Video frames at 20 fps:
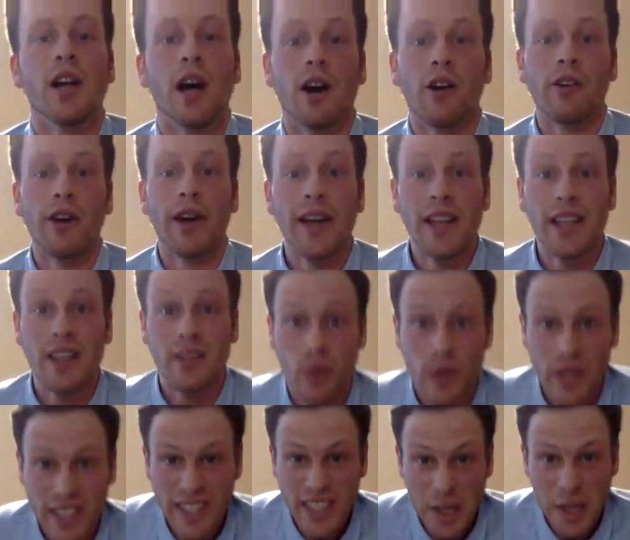All right, if we
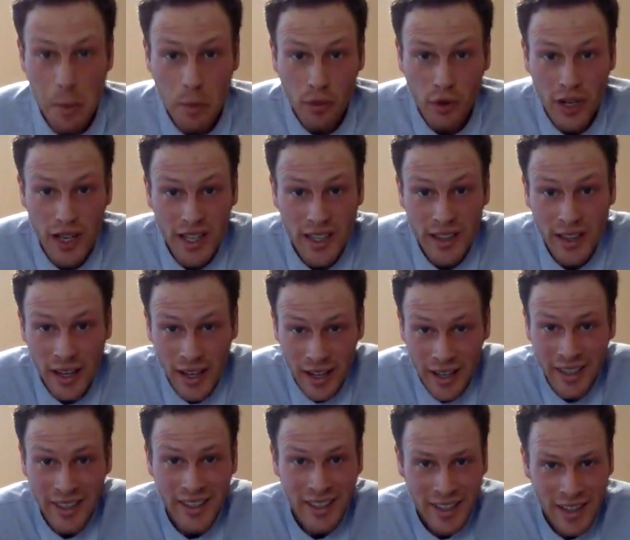need to breathe,
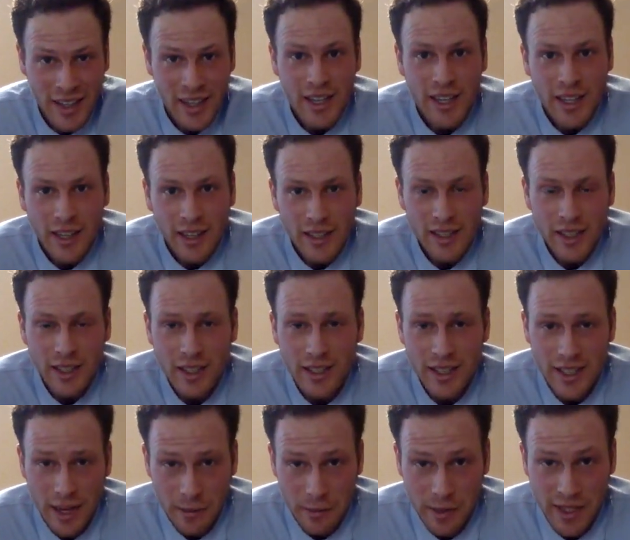it's a good
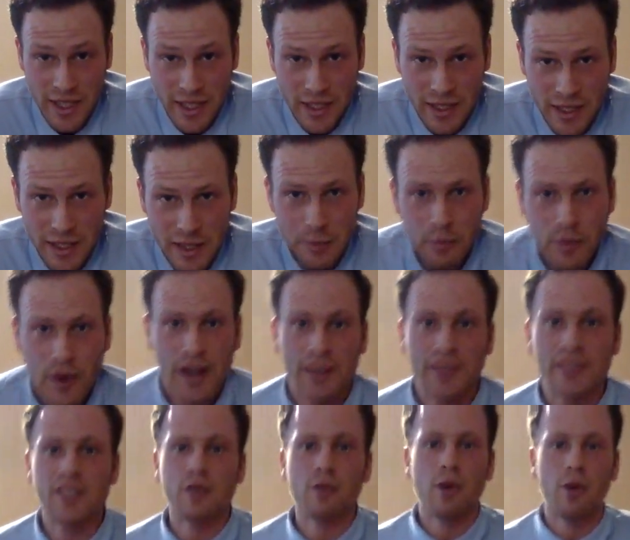time to take a deep breath.
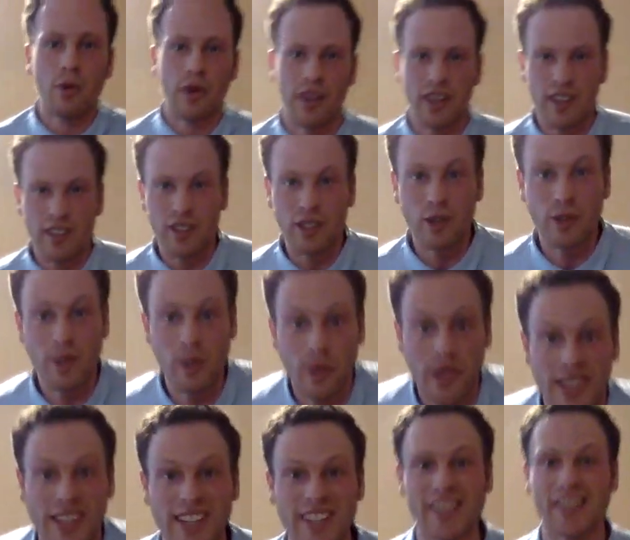So what we're gonna do is we're
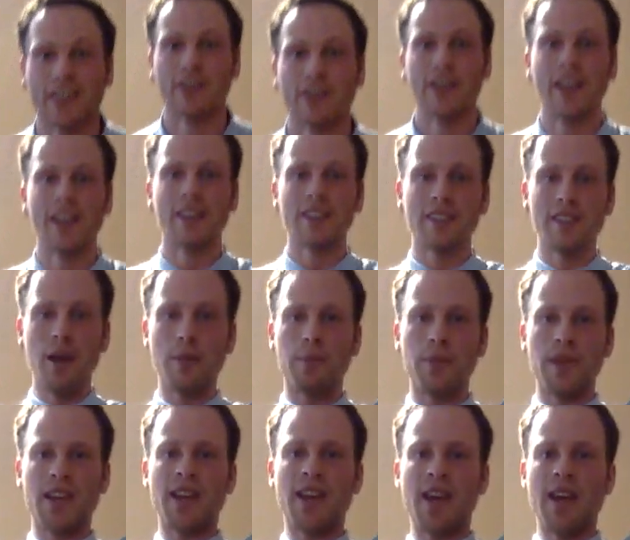gonna get our hands up,
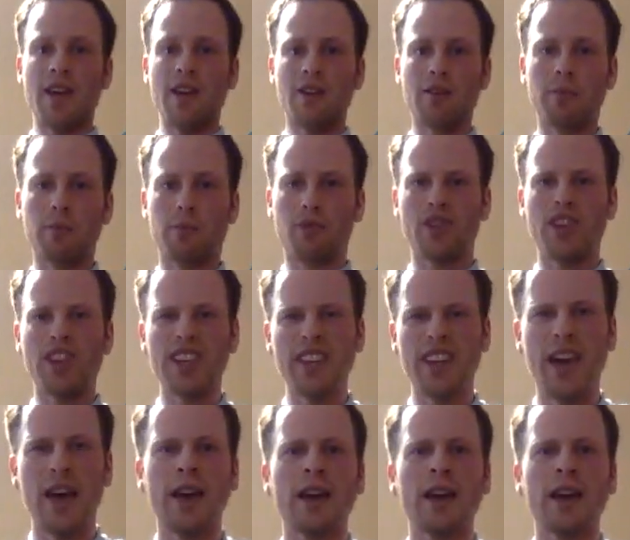inhale, breathe.